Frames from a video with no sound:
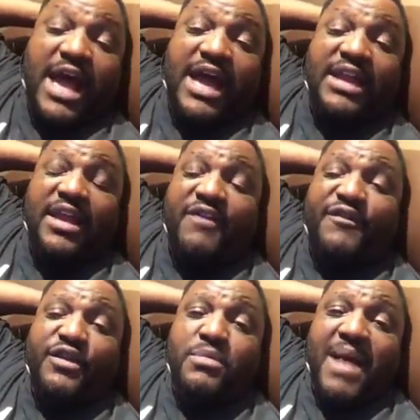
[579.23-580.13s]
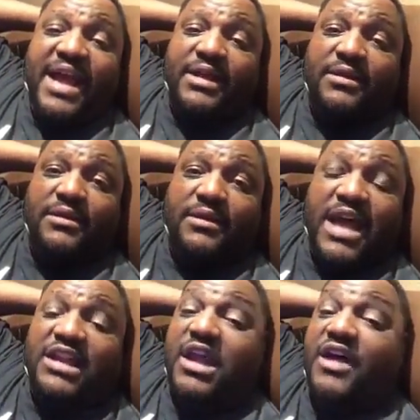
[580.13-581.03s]
I got love for you, Mike.
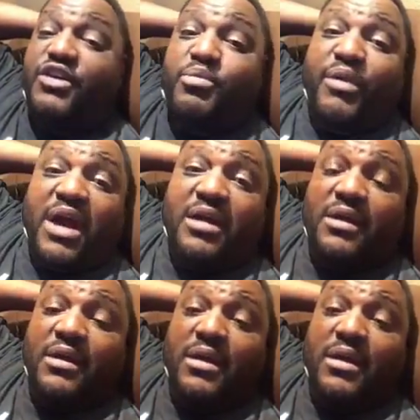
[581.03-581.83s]
I love you, bruh.